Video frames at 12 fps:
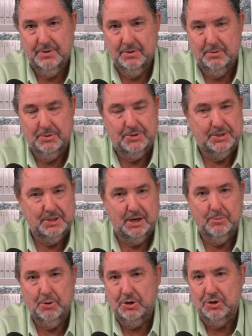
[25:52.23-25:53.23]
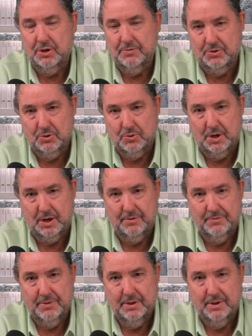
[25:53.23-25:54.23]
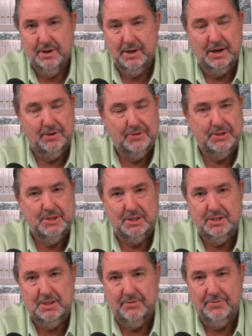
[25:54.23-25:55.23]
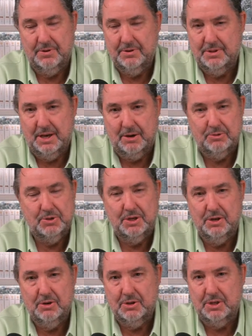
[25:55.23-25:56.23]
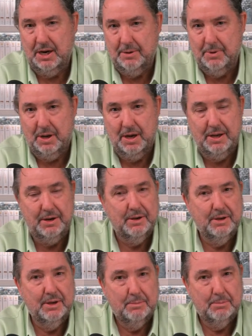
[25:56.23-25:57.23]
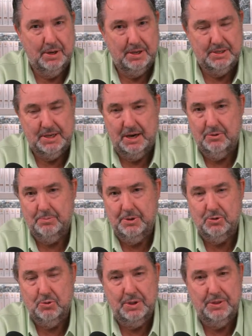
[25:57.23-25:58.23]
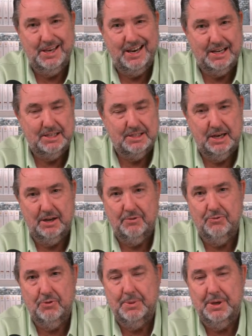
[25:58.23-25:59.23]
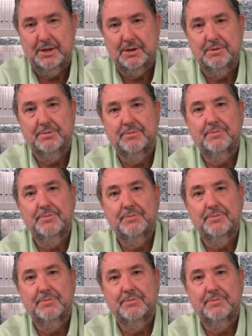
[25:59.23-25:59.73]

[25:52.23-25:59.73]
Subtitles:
with the celebration of Sukkah, and how the 7,000 year timeline plays out between the exile from Eden